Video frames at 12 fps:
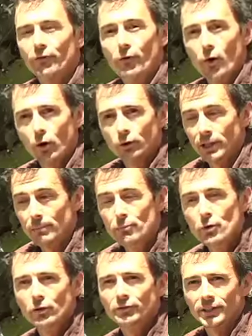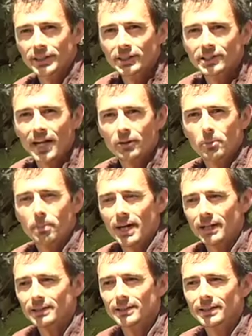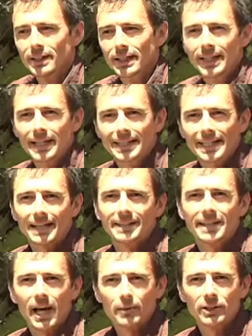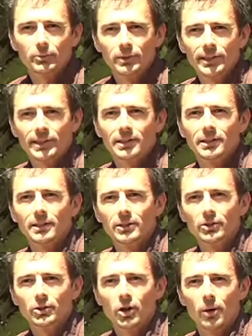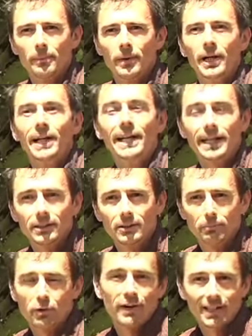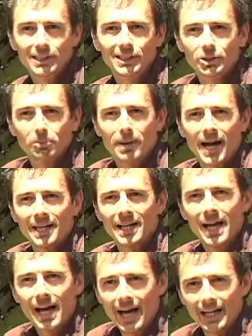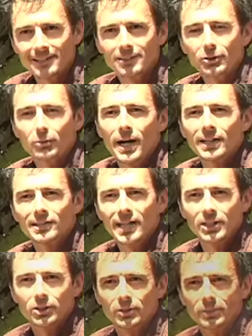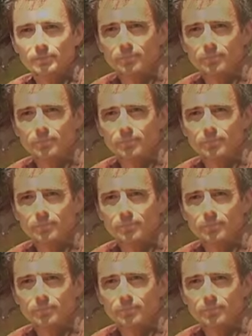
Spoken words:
flows and moves inside the plant, it can carry with it some heat, provided it's applied at the right section. As